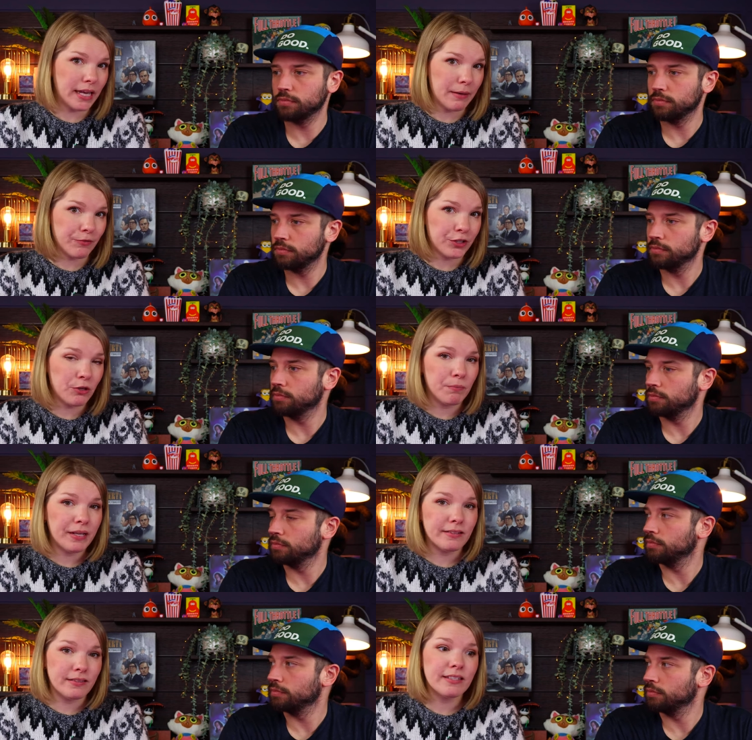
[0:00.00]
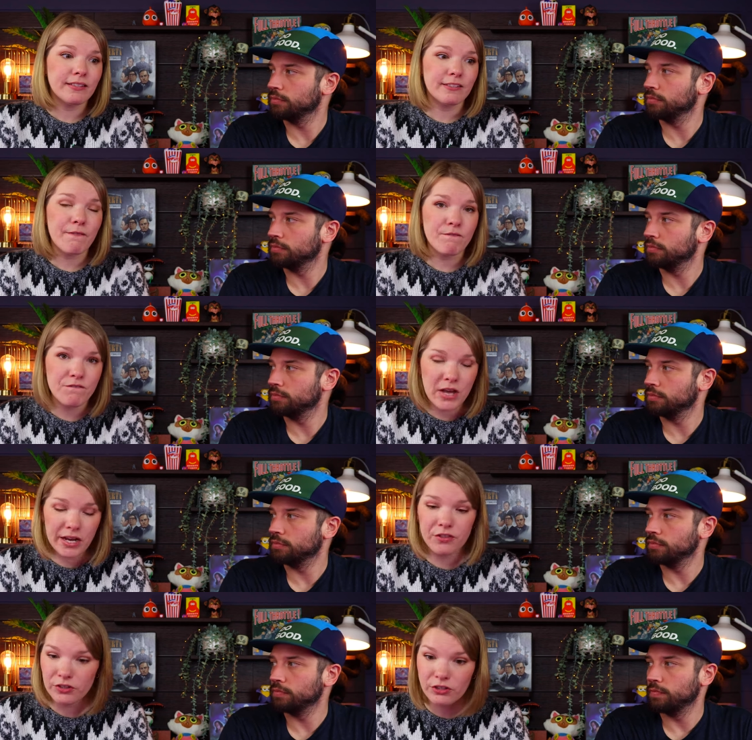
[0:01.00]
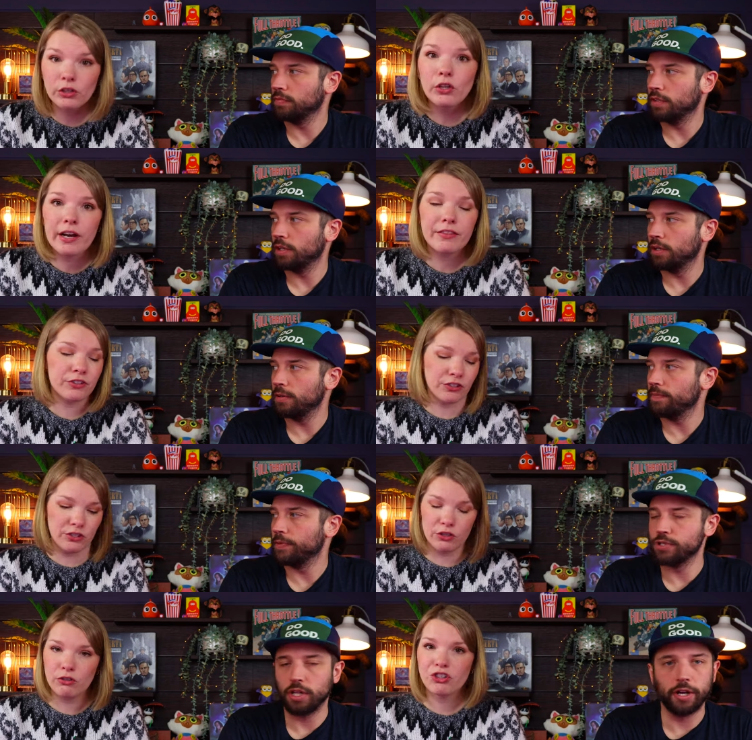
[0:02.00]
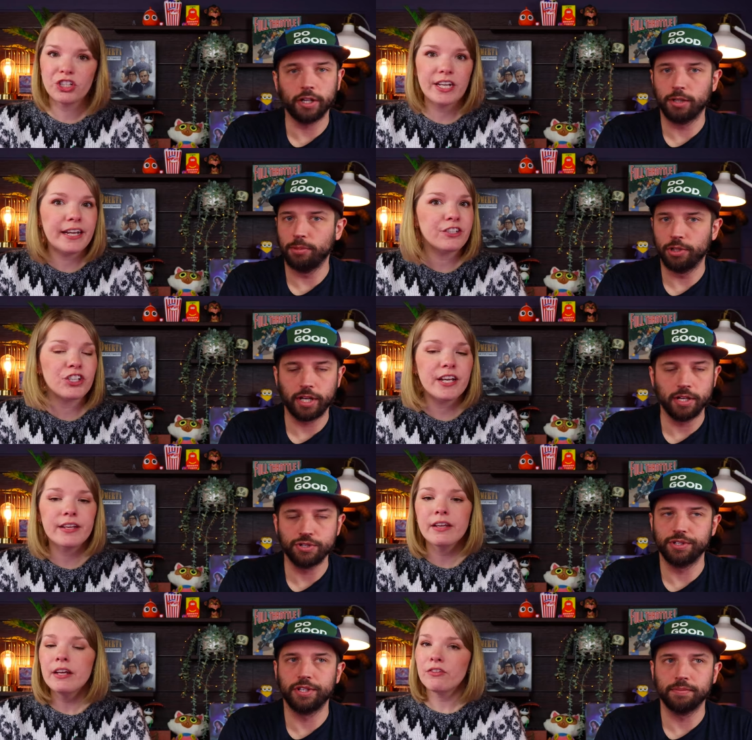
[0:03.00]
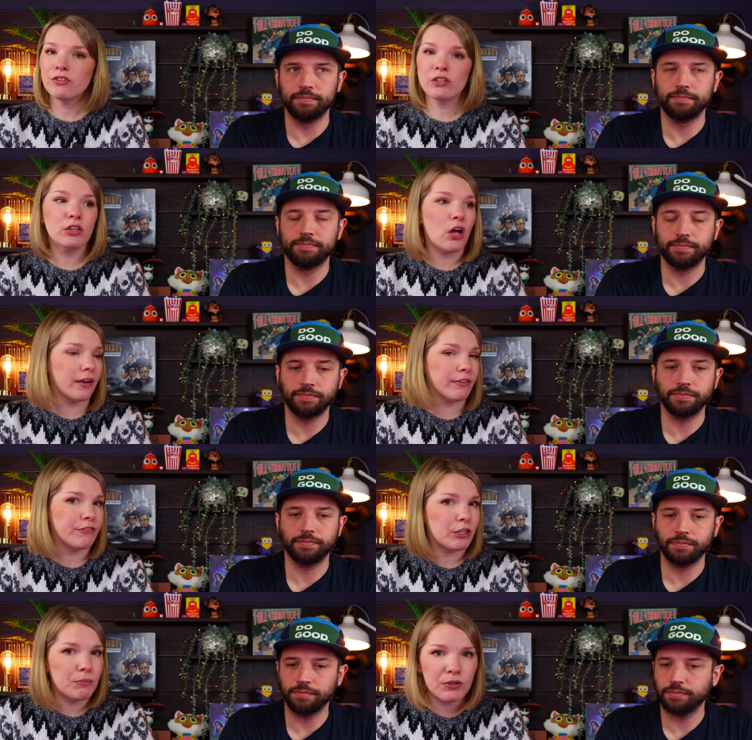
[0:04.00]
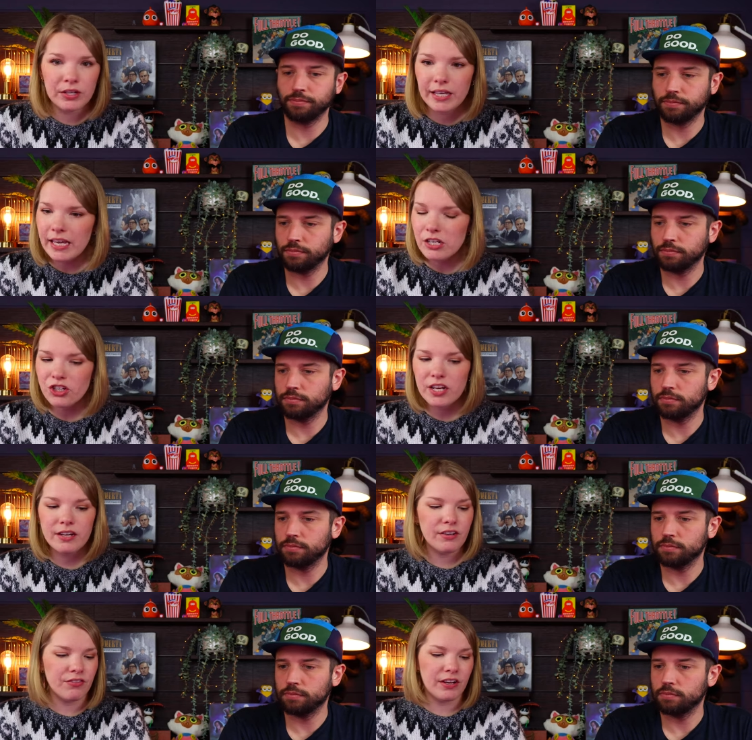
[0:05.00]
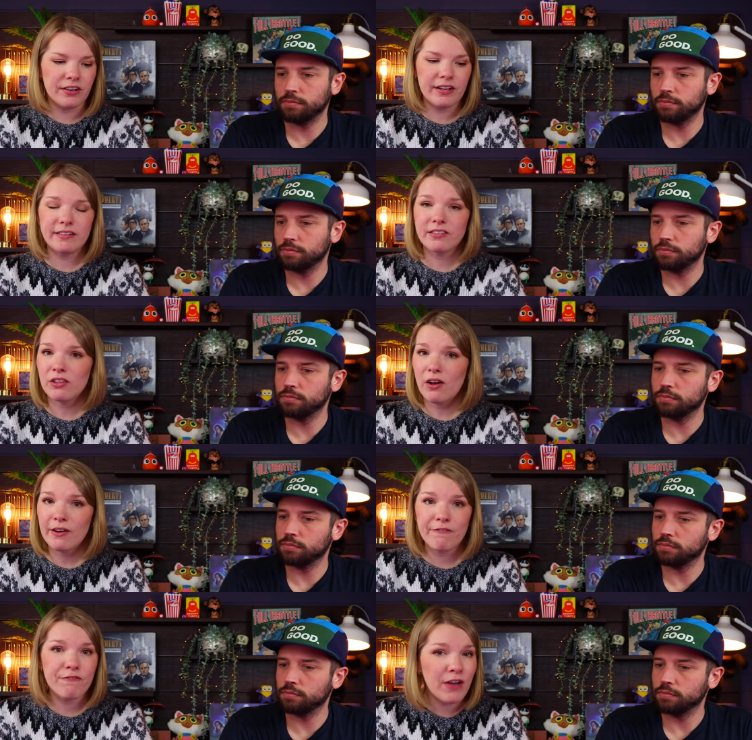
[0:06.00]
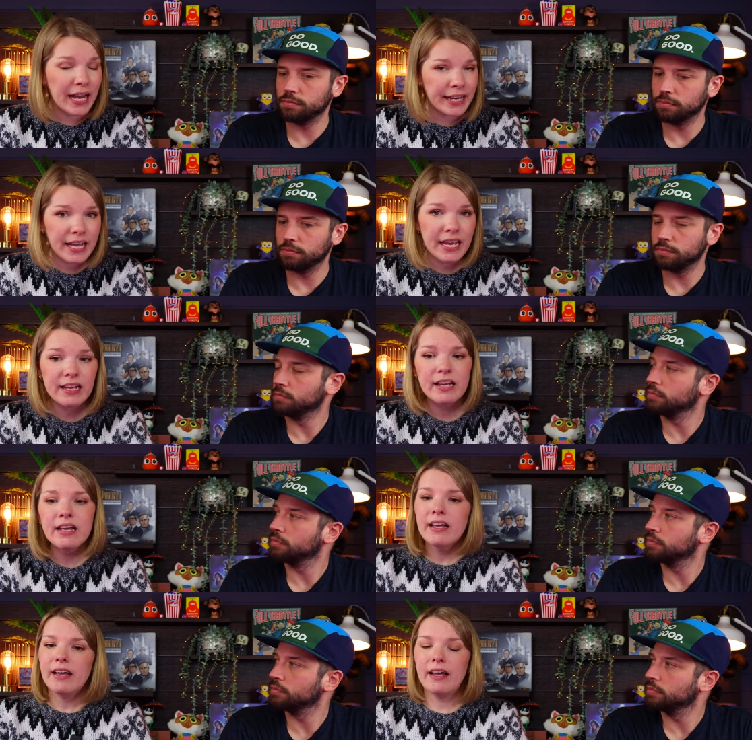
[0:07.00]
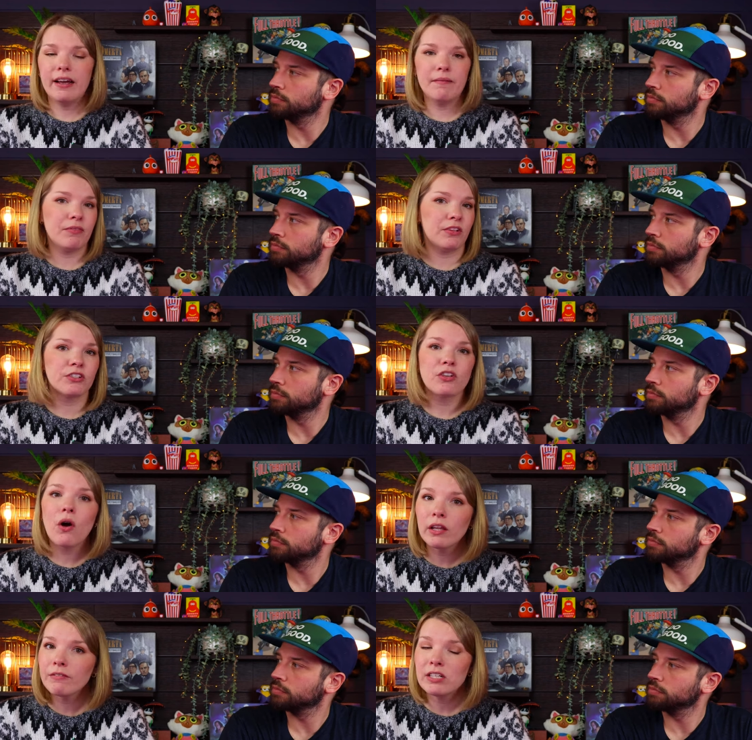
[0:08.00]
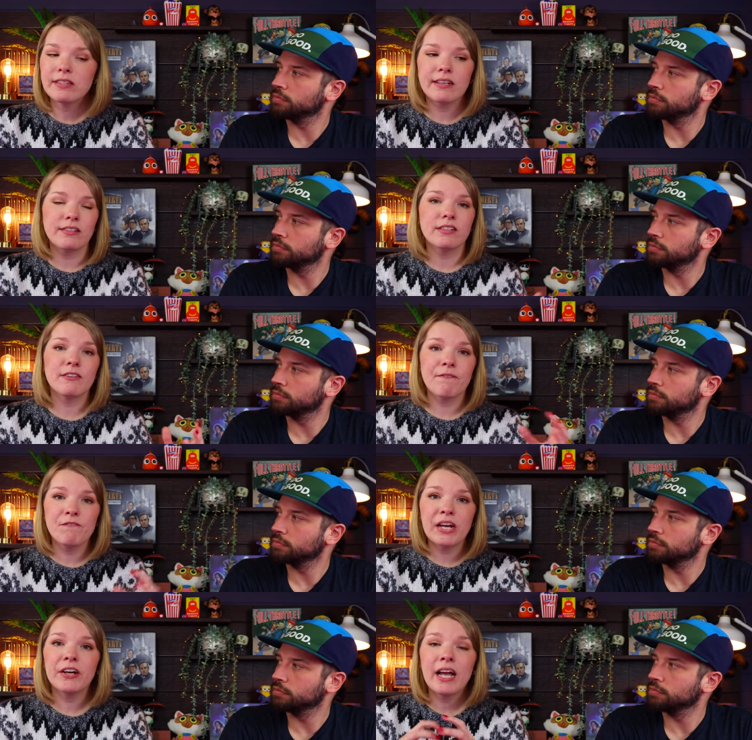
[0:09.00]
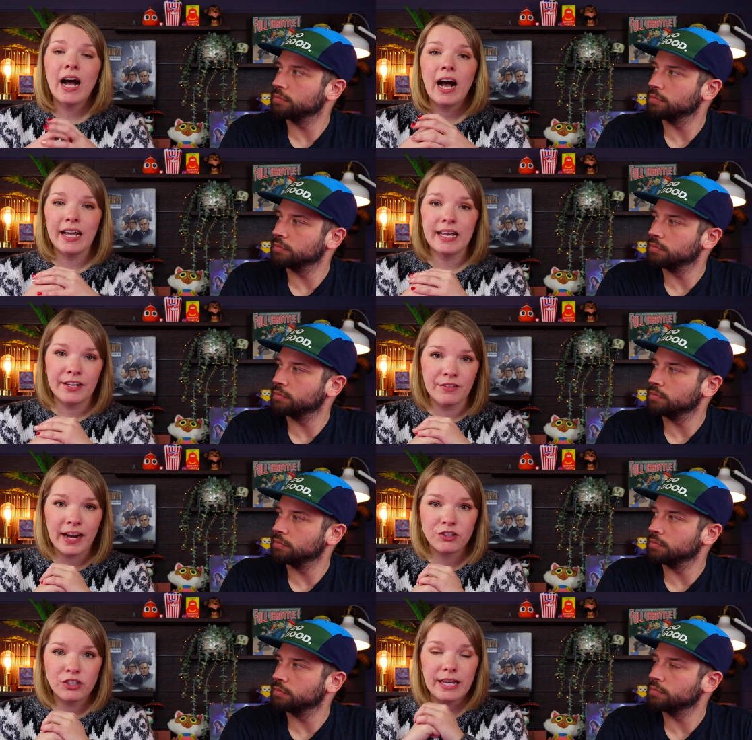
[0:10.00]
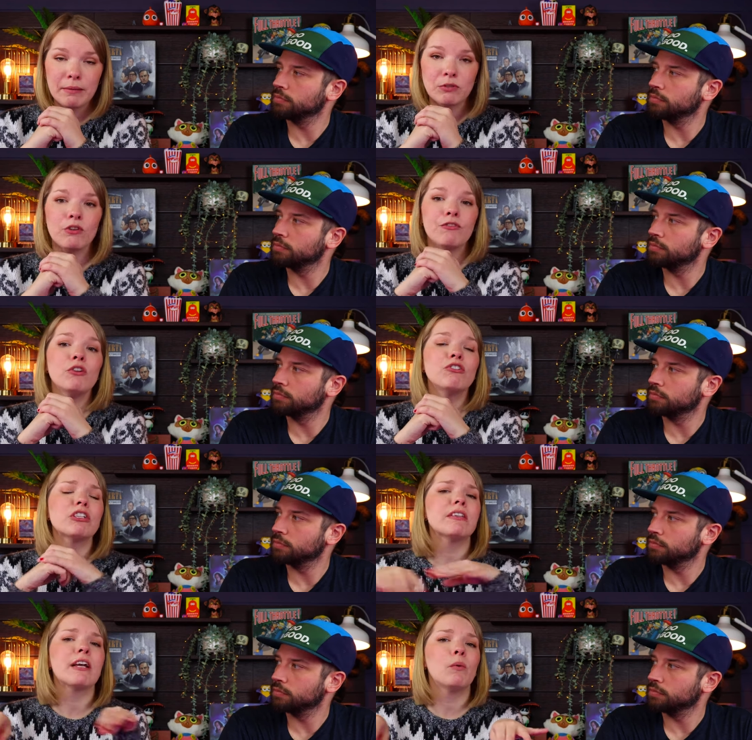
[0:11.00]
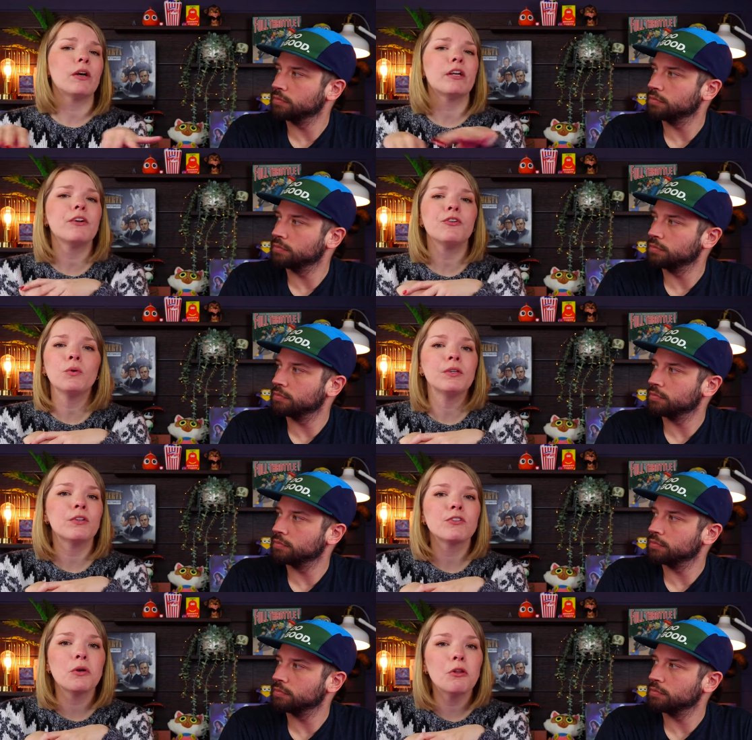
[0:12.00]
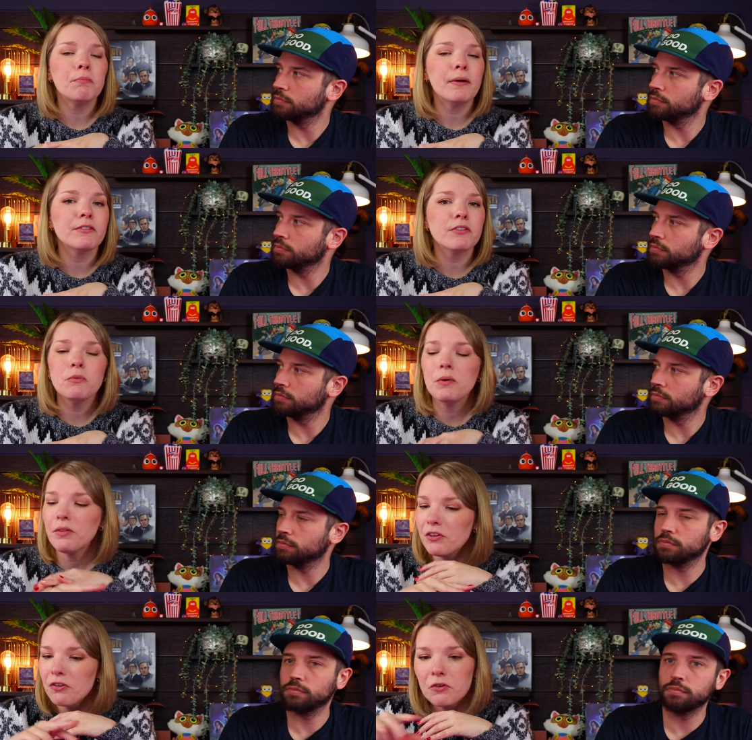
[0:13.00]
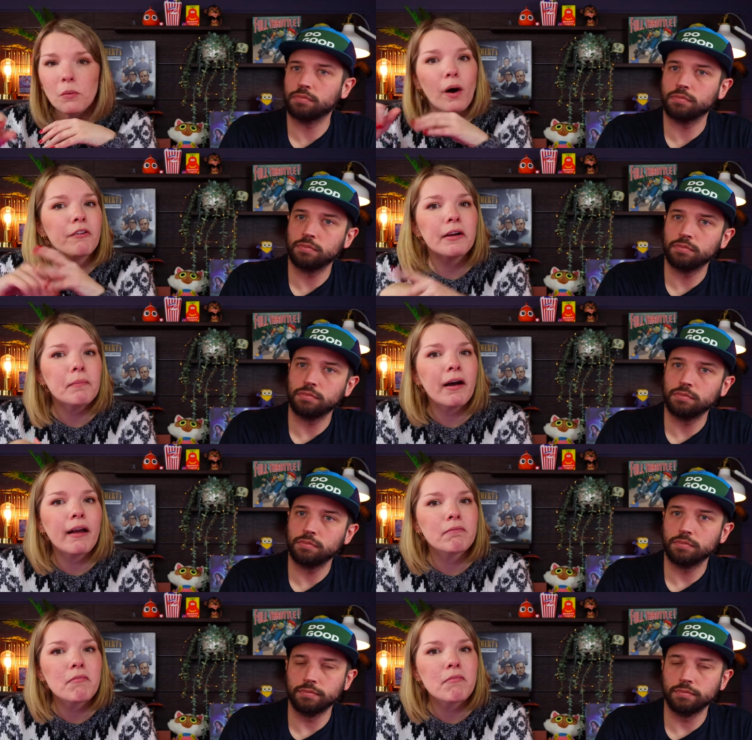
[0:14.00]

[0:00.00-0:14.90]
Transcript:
Speaker 1: a game for you because this is very there's a lot there's, there's negotiation. A lot yeah. There's a lot of communication. There is a lot of fighting. Um, there's all of these things. This is a very high interaction game. So if you just like working on your own little solo puzzle, well, then you can walk right by,